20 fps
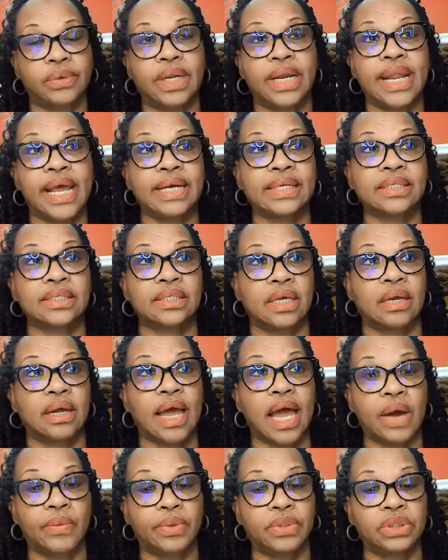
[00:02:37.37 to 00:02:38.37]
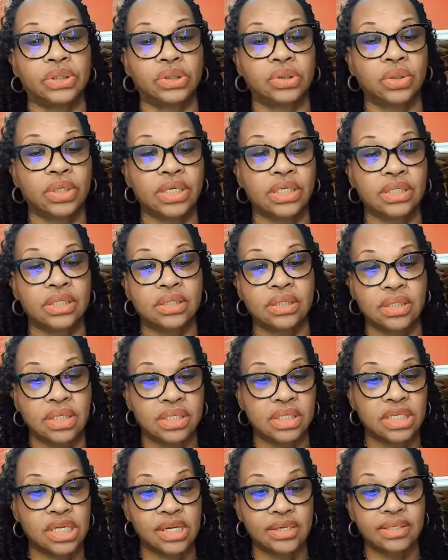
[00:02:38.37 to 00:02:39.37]
the next thing I would do is to
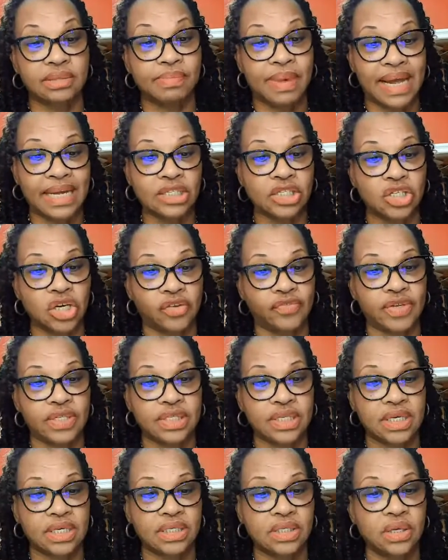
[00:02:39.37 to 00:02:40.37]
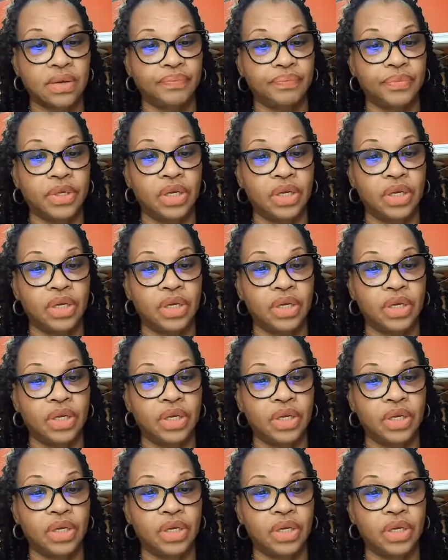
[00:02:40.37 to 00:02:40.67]
discuss my services.